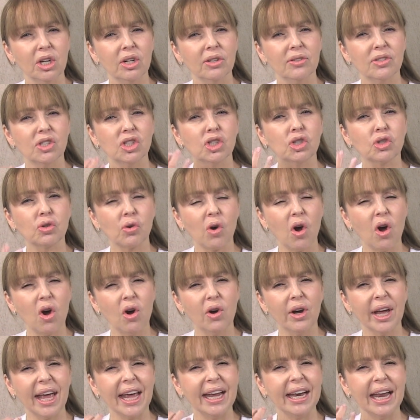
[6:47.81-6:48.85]

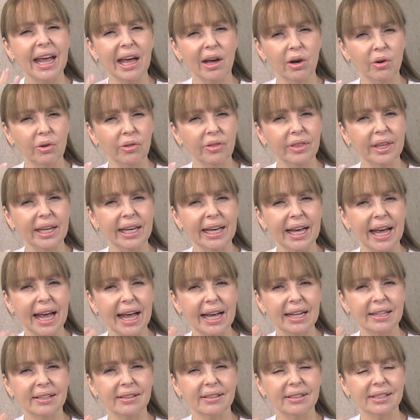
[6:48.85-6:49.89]
strong and healthy
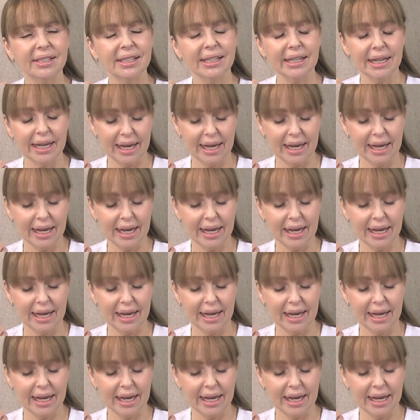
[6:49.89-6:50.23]
and